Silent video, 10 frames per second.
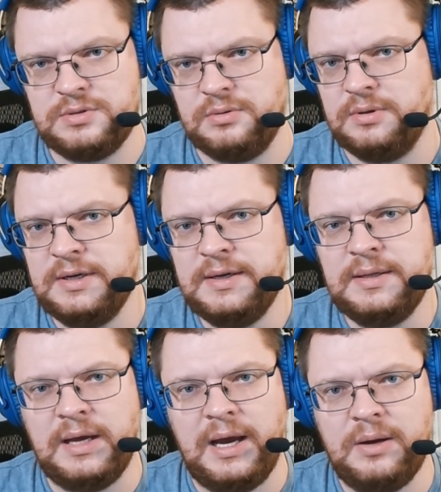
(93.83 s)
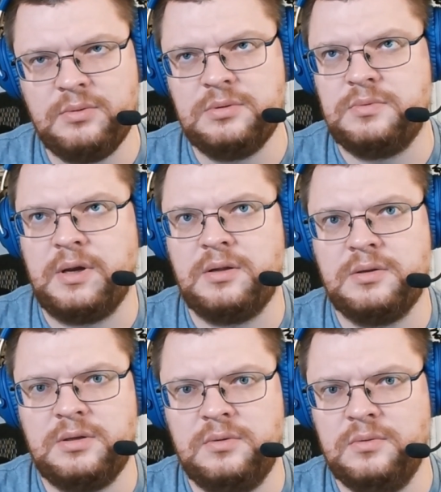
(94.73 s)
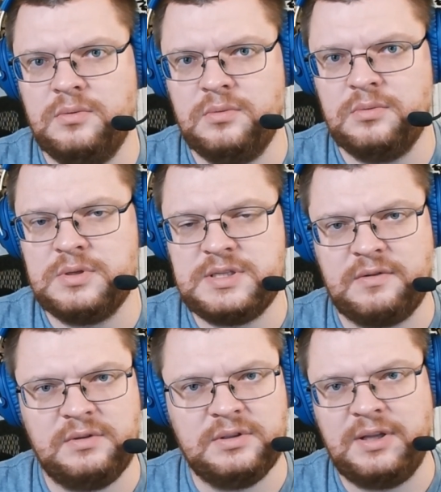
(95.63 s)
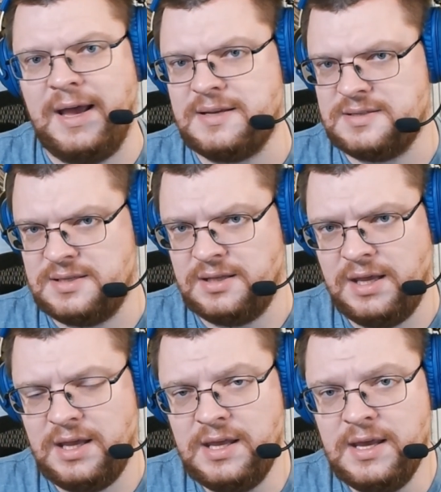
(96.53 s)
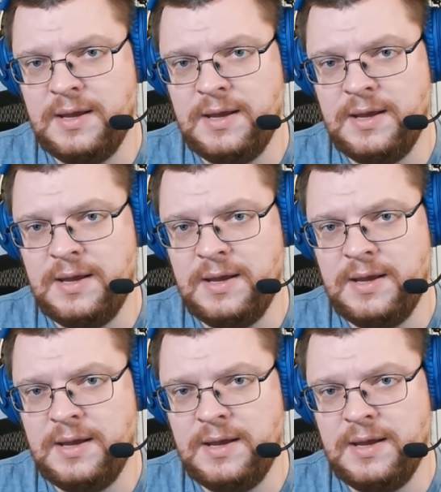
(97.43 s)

So I would regularly do several tasks a day